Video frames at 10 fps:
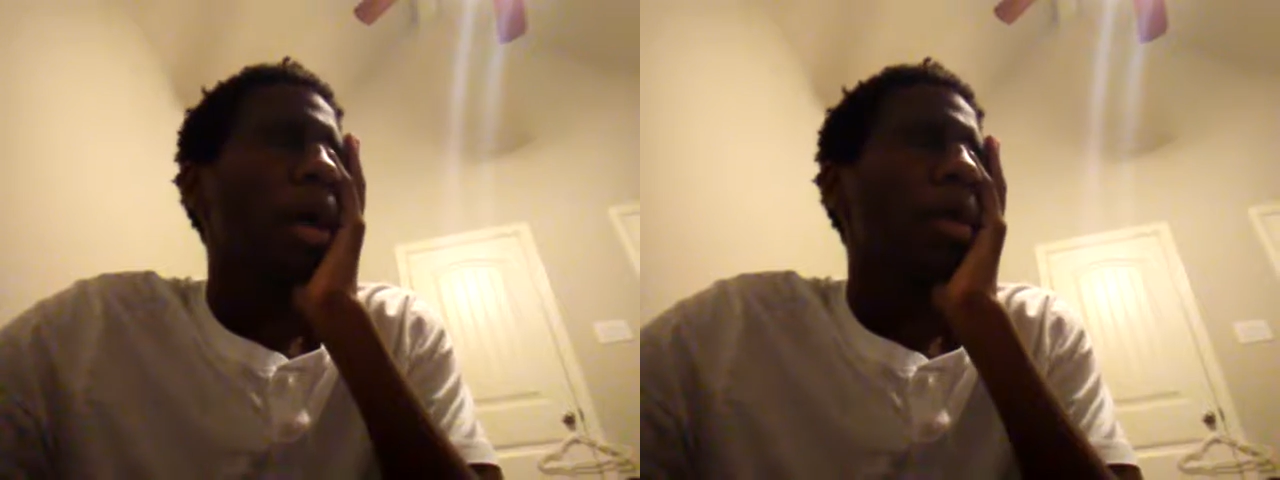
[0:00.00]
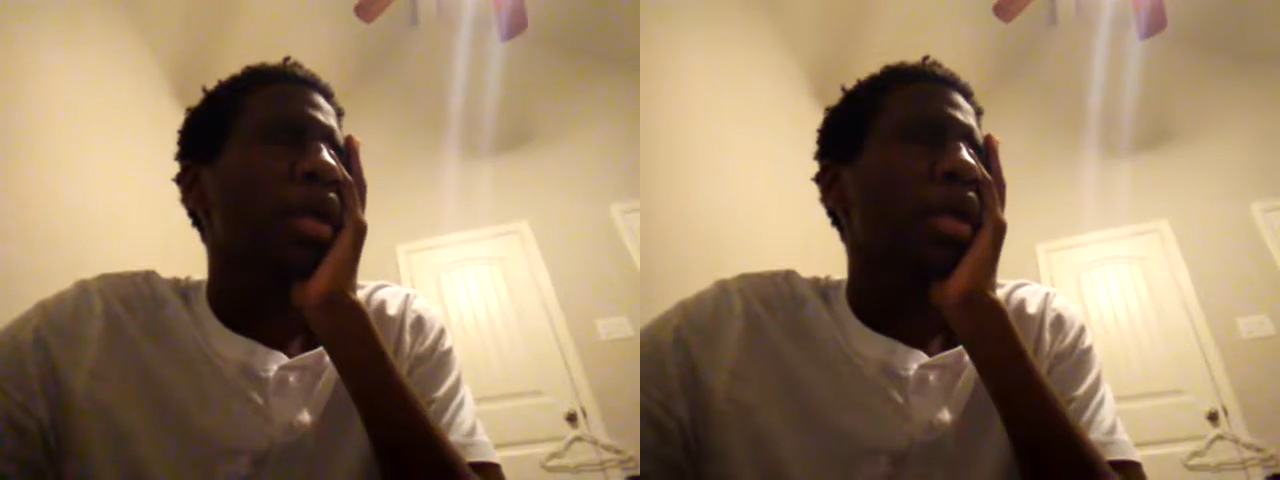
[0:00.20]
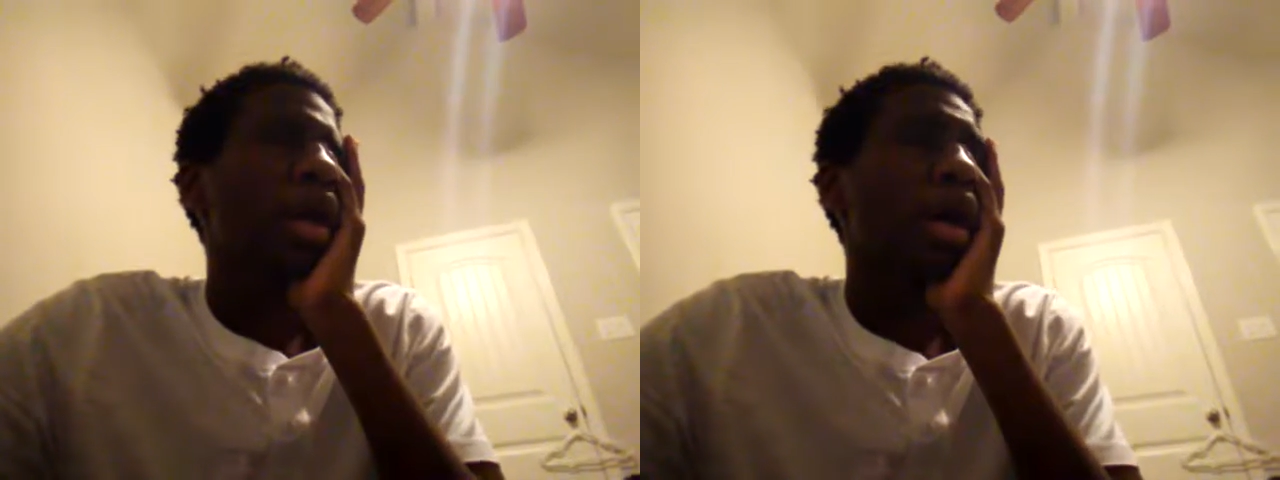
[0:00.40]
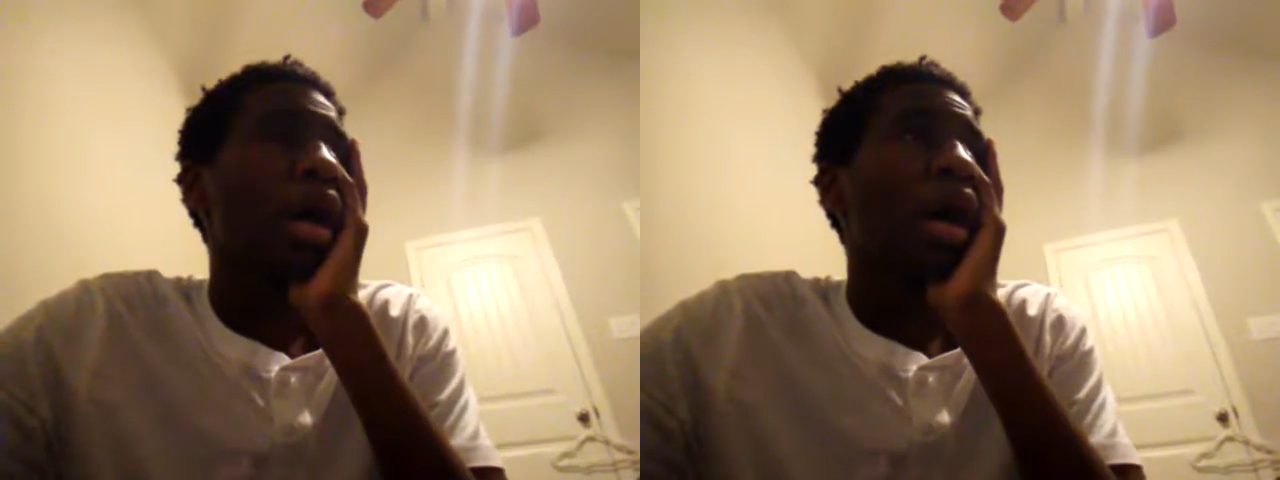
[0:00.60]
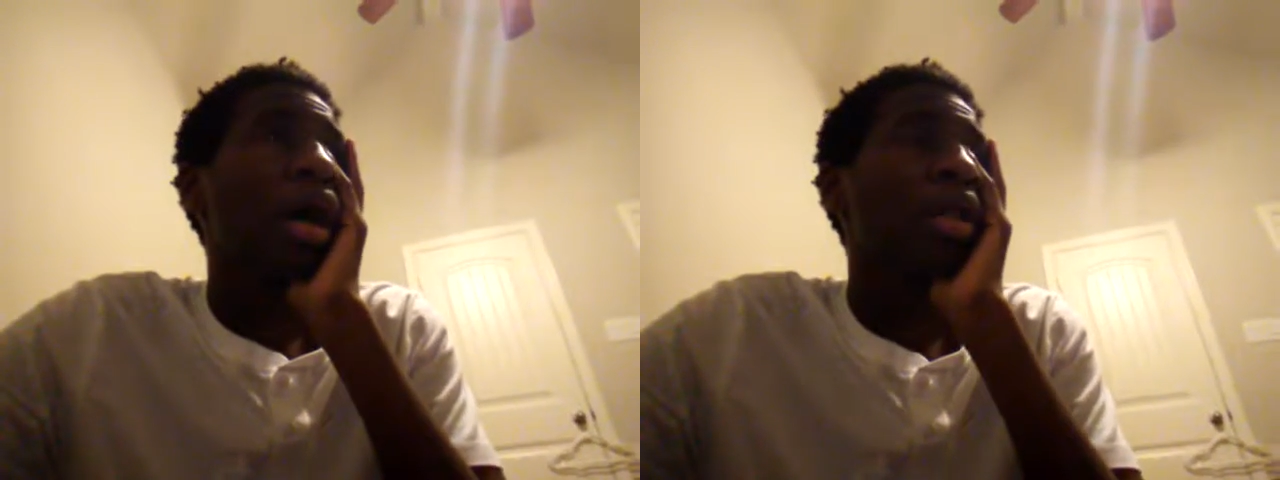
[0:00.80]
I mean,
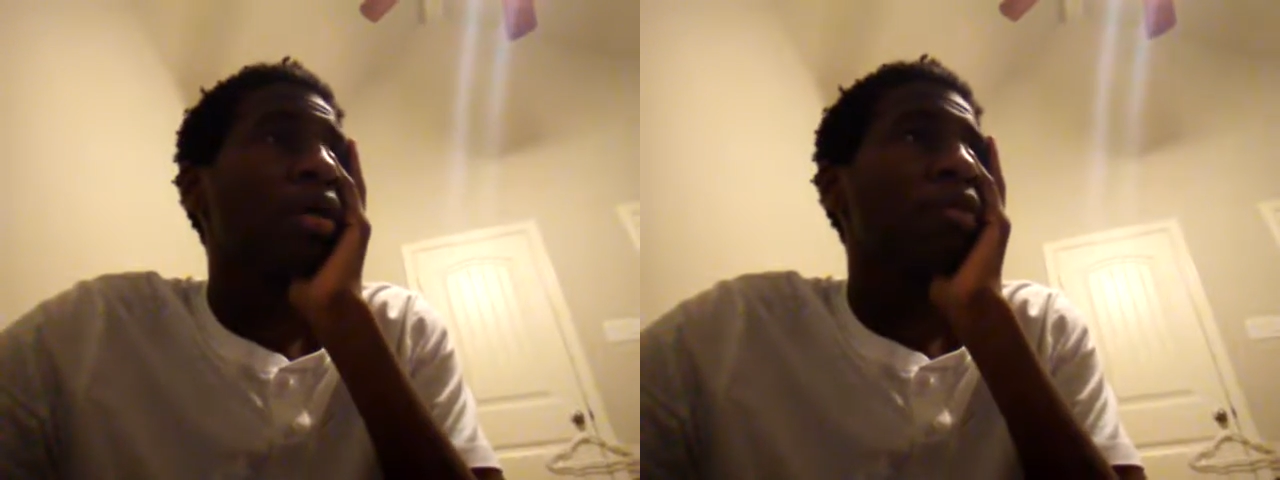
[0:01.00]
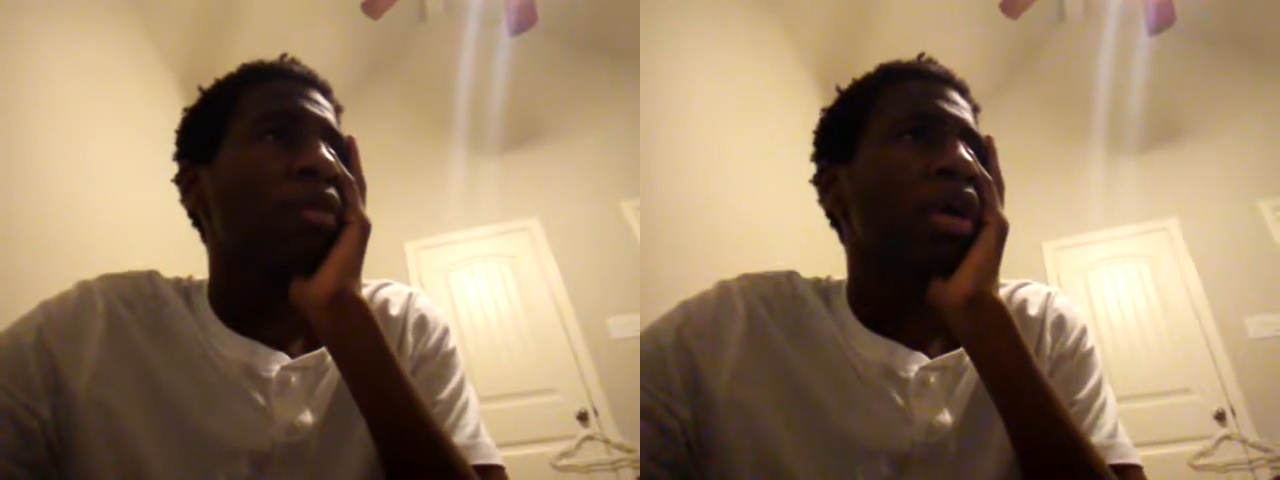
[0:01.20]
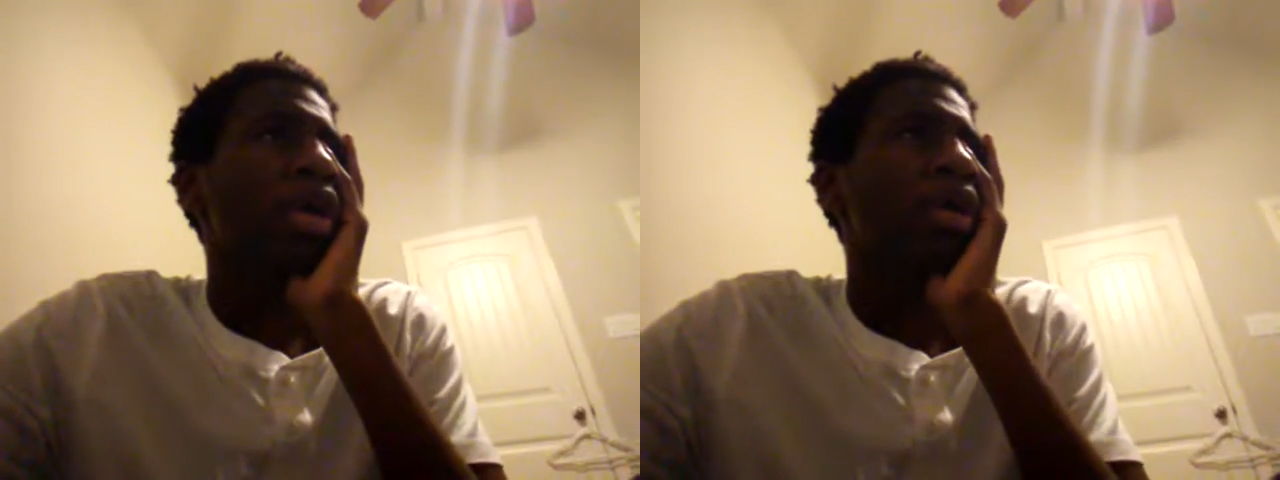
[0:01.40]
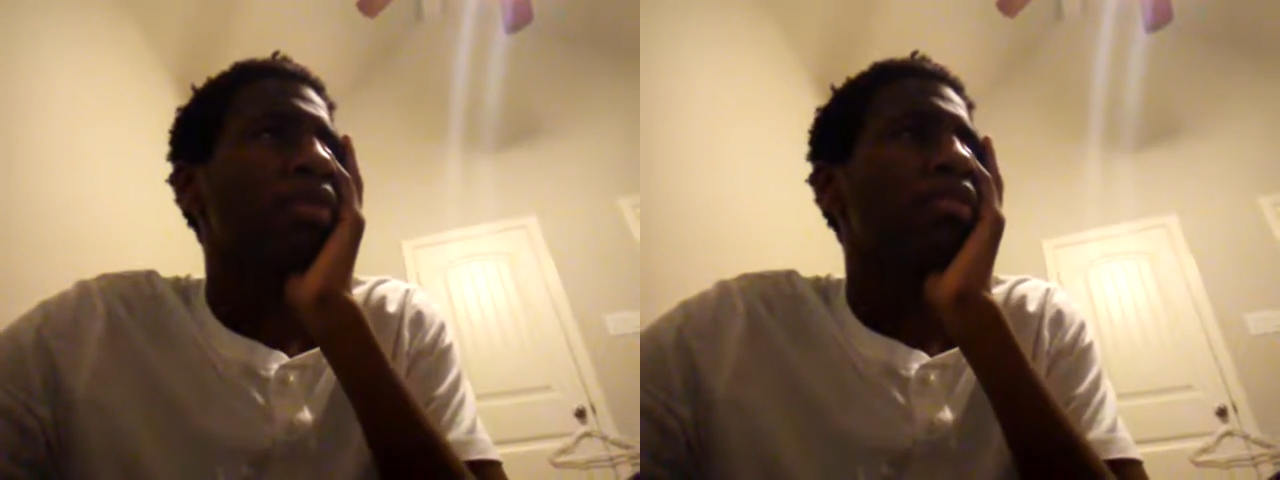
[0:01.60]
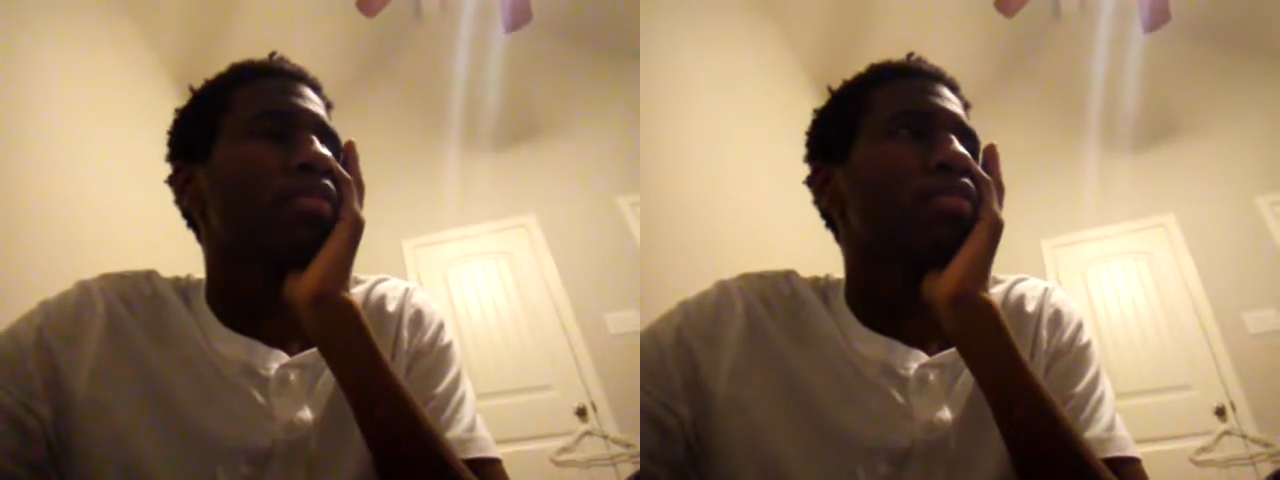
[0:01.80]
I don't want to.